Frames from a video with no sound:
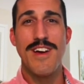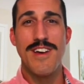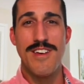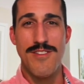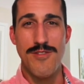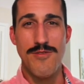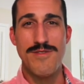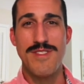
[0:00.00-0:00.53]

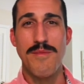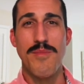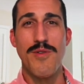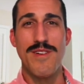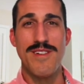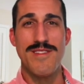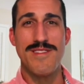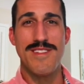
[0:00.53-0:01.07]
using
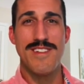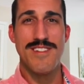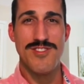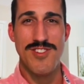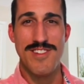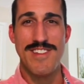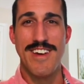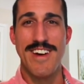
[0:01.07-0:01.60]
points,
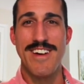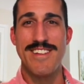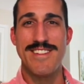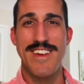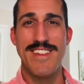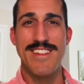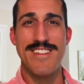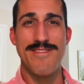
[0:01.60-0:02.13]
just like I
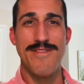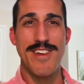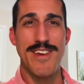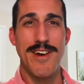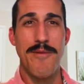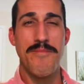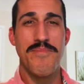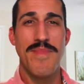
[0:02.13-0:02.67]
said in this
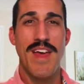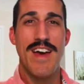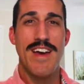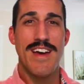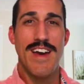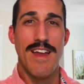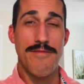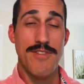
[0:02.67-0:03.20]
video.
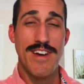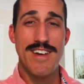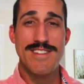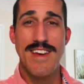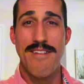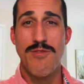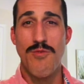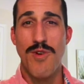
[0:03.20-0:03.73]
And if you guys
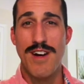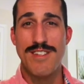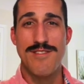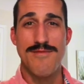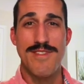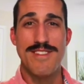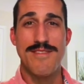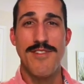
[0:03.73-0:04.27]
haven't watched the
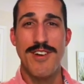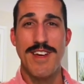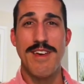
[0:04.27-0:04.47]
rest of our Key